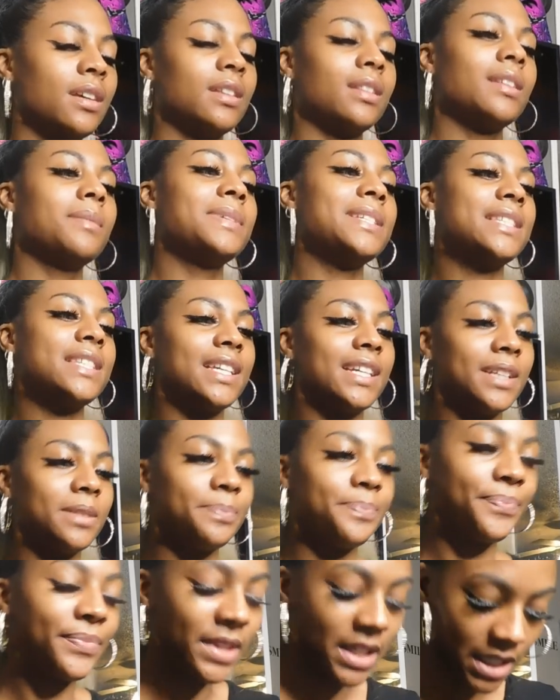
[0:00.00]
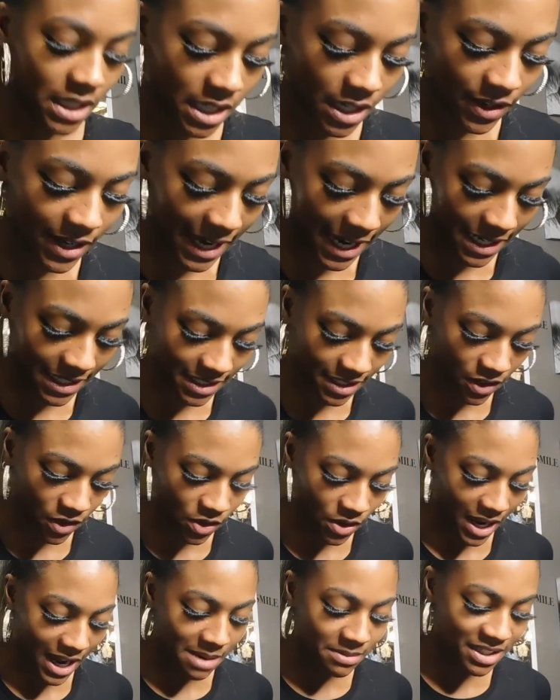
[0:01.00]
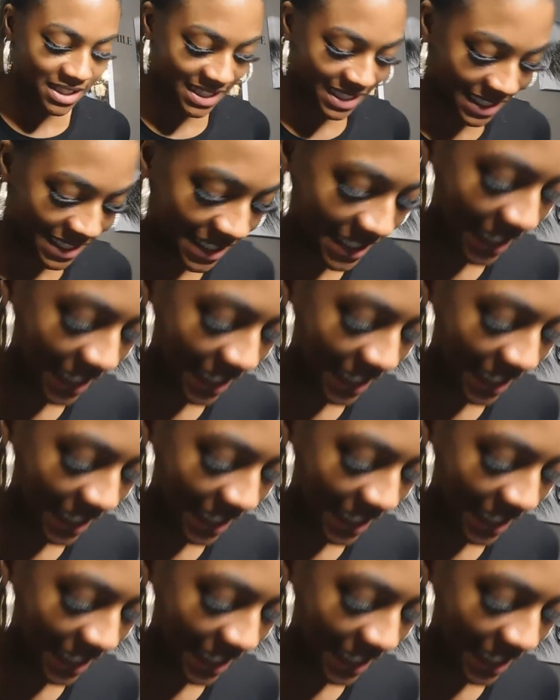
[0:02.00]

Let me see. Okay, so I'm just gonna